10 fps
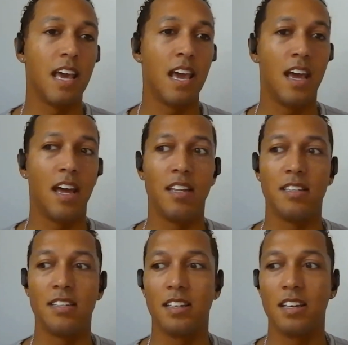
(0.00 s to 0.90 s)

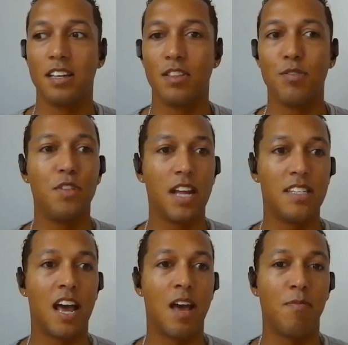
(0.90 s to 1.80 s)
And through that
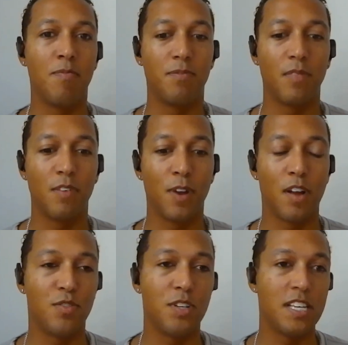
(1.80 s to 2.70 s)
time, what I
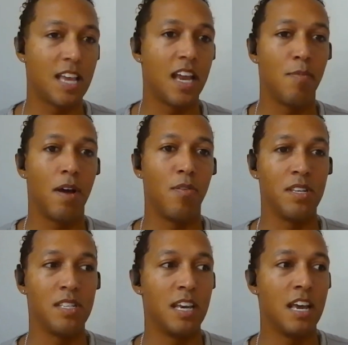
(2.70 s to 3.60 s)
was really excited about
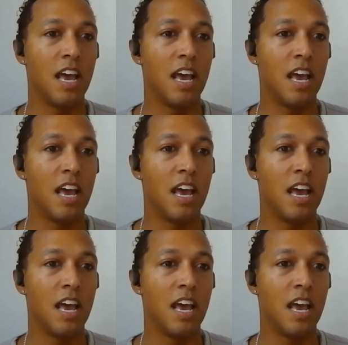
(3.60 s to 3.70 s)
was,